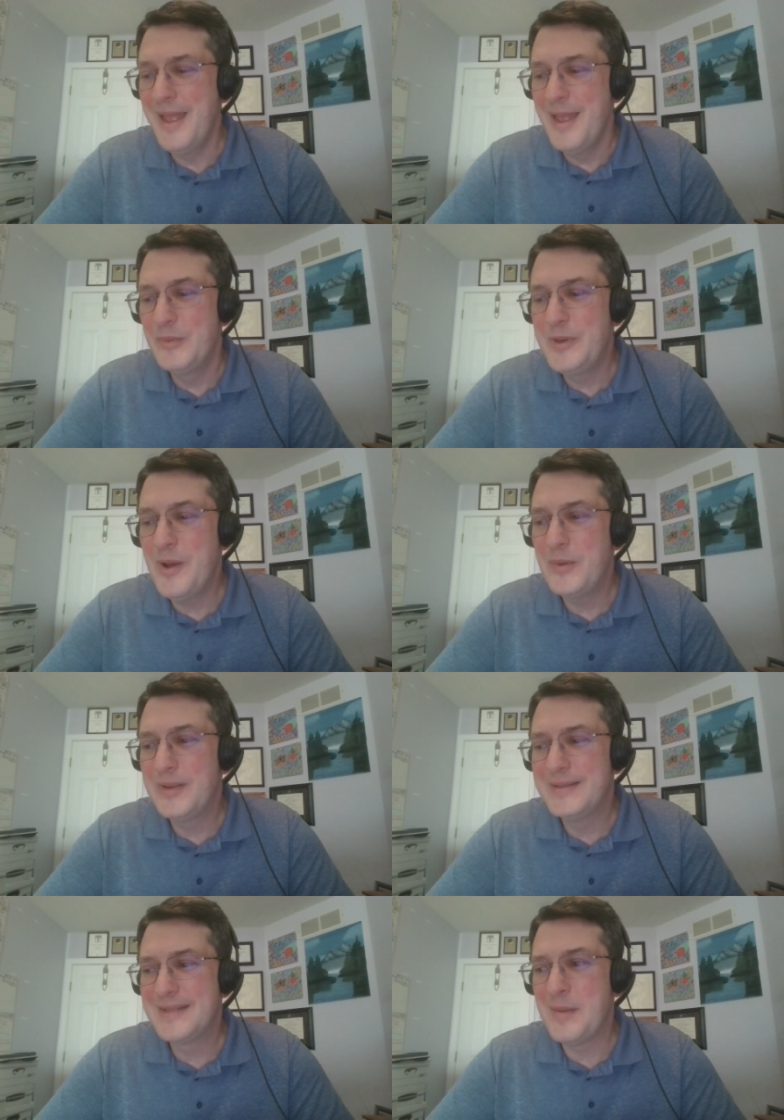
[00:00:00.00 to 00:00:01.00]
And we know
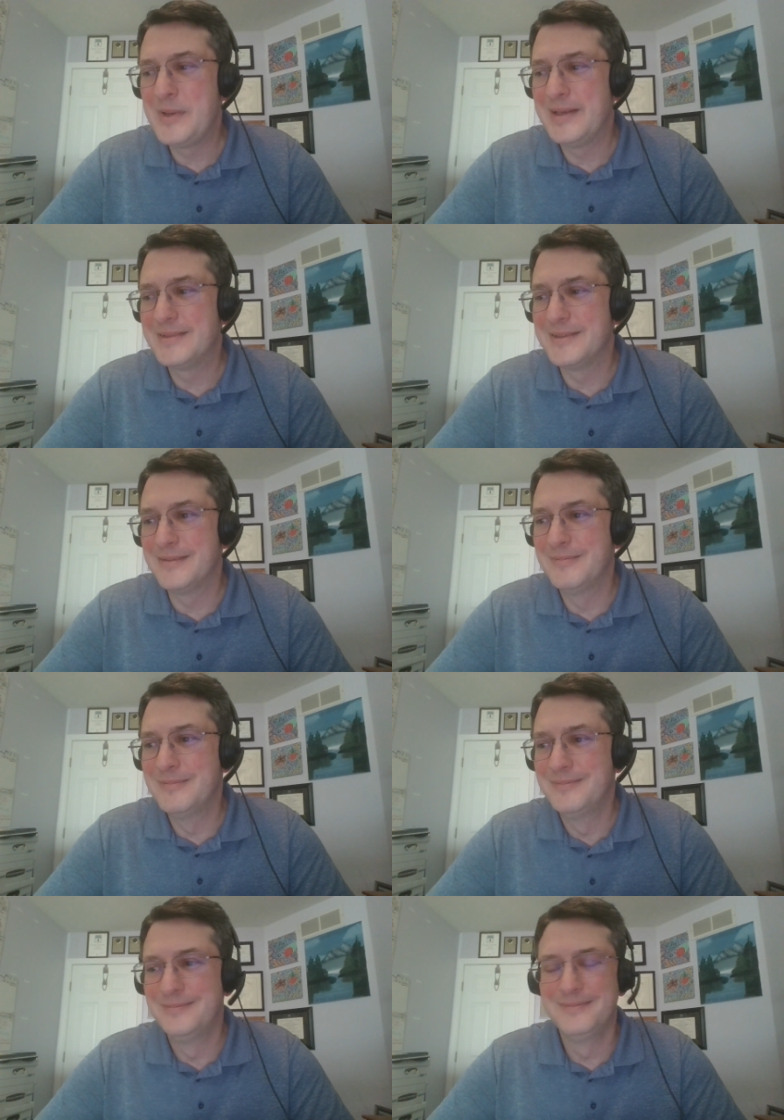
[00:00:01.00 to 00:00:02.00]
insomnia isn't
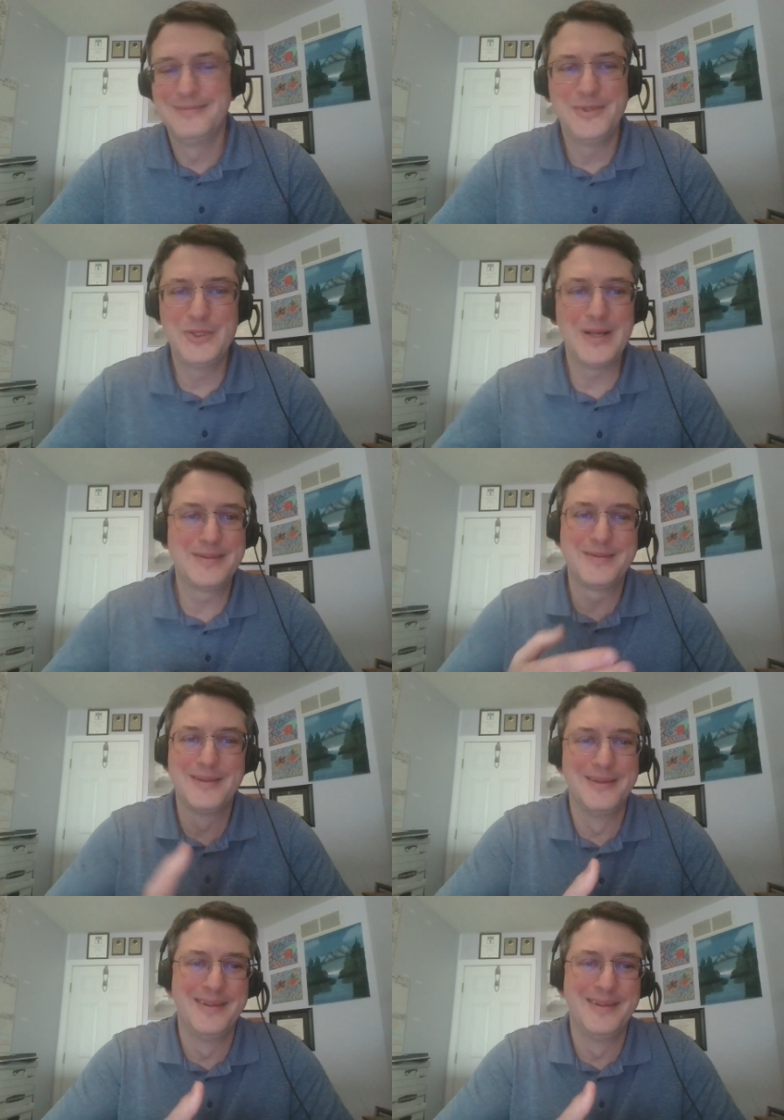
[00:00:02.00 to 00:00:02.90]
just